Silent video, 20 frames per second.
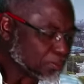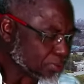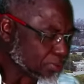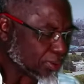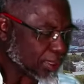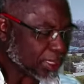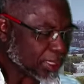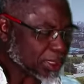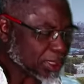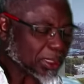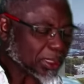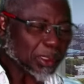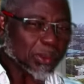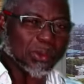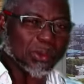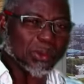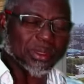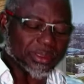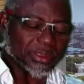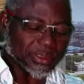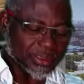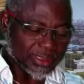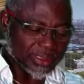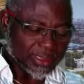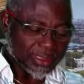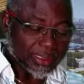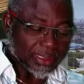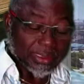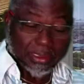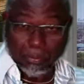Praise the Lord.
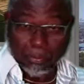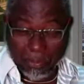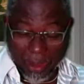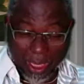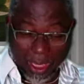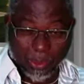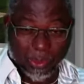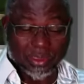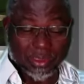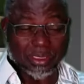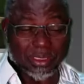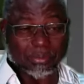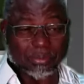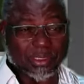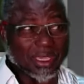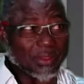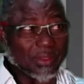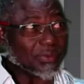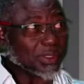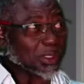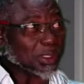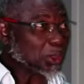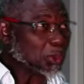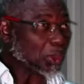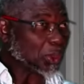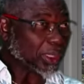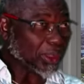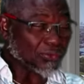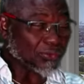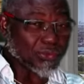The pilot himself is
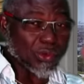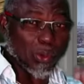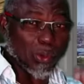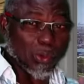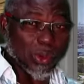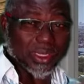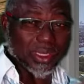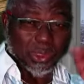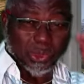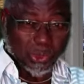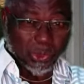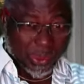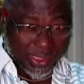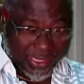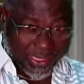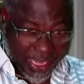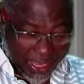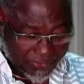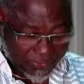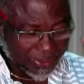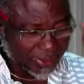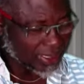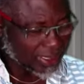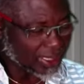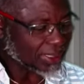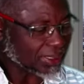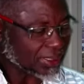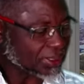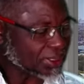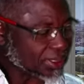looking for ways to
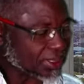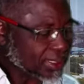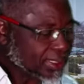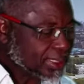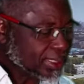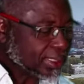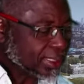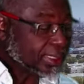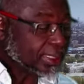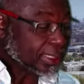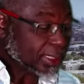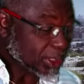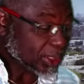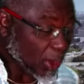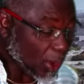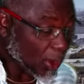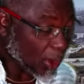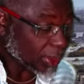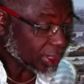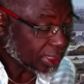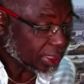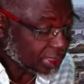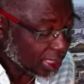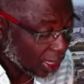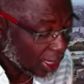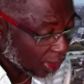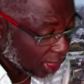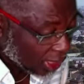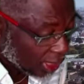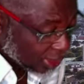navigate. God is
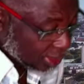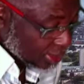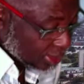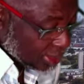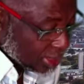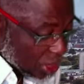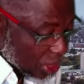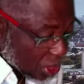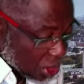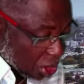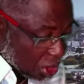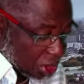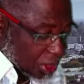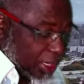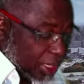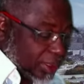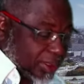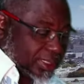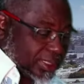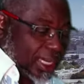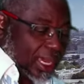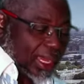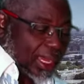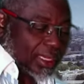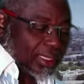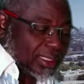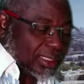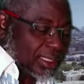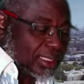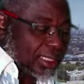our shelter,
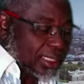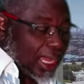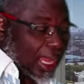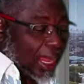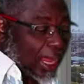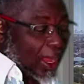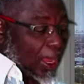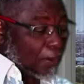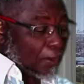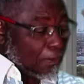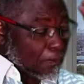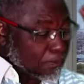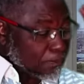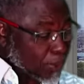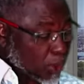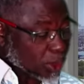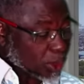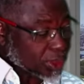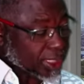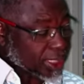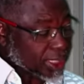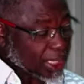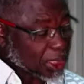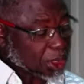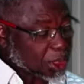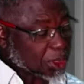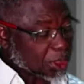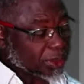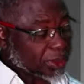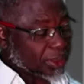our
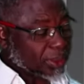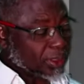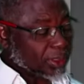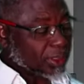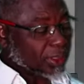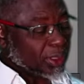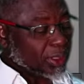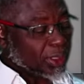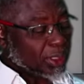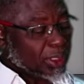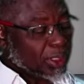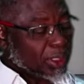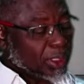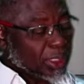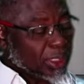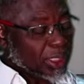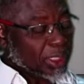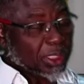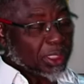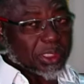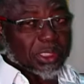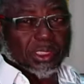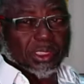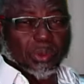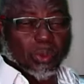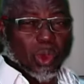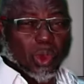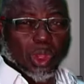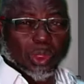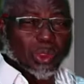protection. He's
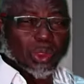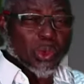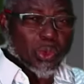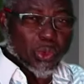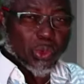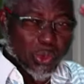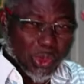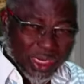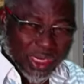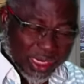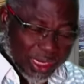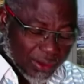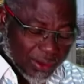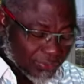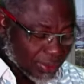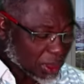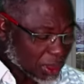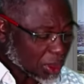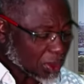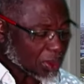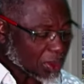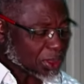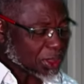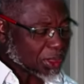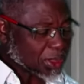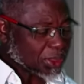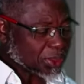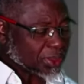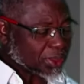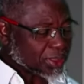the one who covers
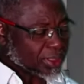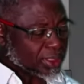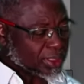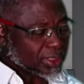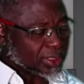us.